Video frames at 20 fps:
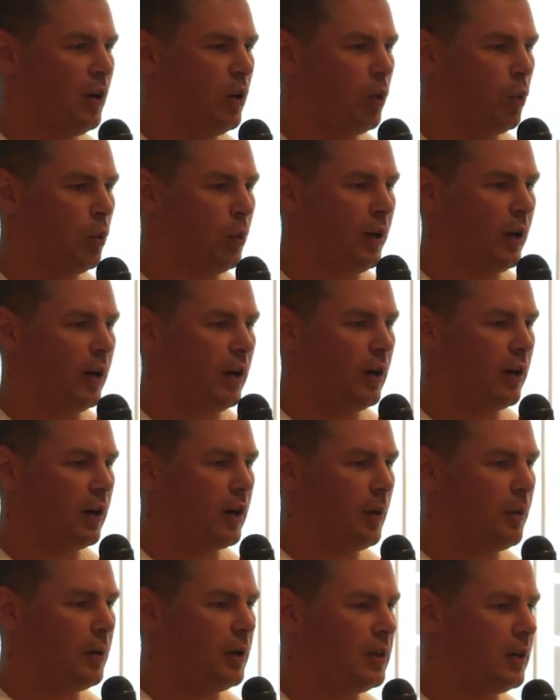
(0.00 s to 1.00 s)
we are
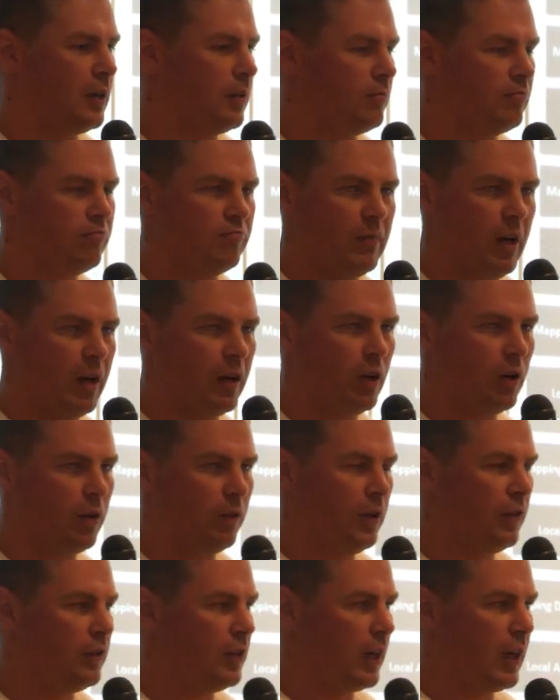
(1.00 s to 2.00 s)
committing, I don't know,
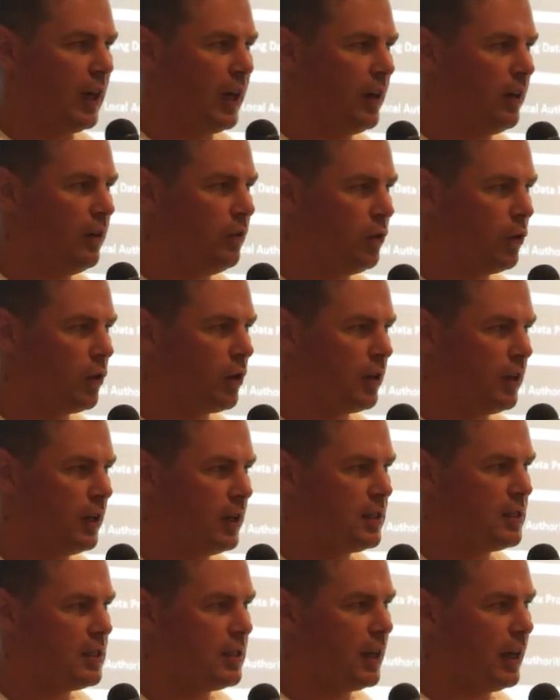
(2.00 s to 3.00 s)
50K for this,